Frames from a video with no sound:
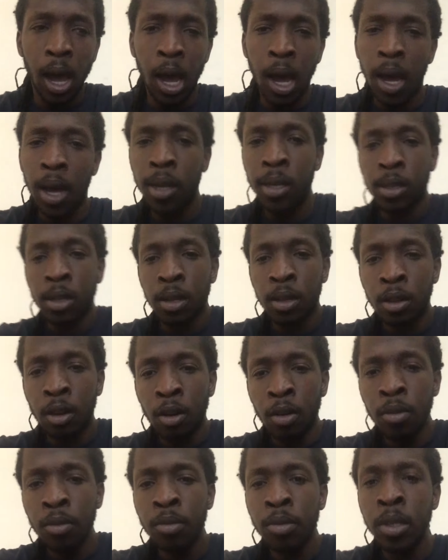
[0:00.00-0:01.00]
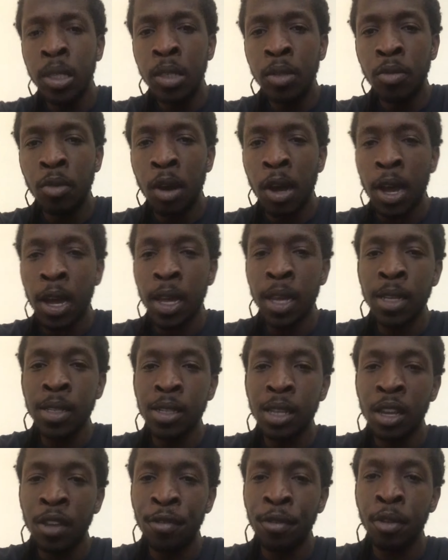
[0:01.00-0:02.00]
the only reason why it's iffy
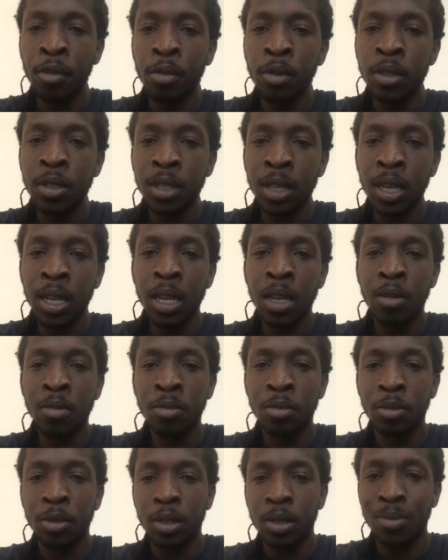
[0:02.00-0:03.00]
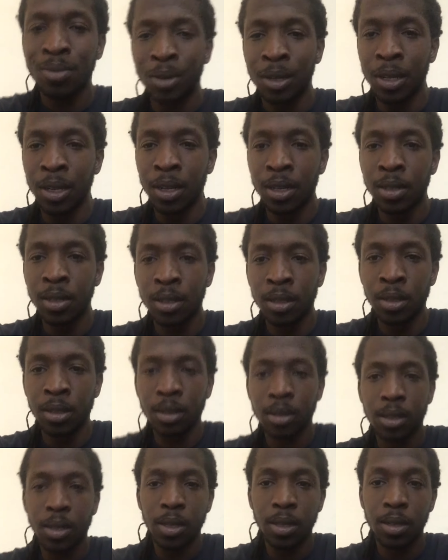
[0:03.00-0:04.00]
with Sam is because
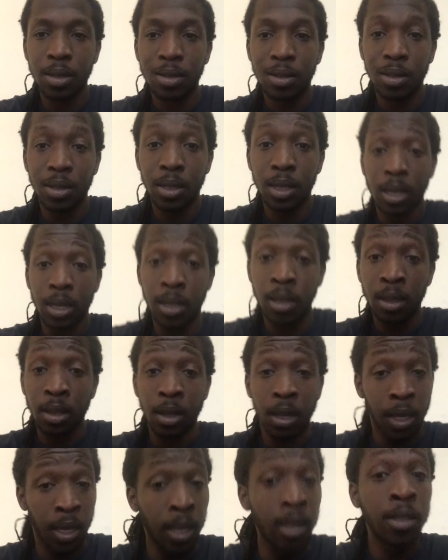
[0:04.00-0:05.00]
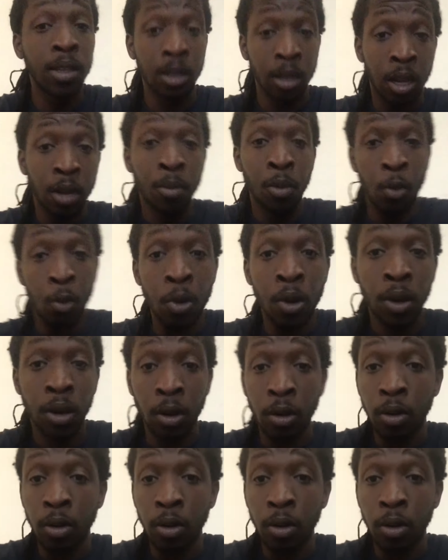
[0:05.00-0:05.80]
he's a number one corner.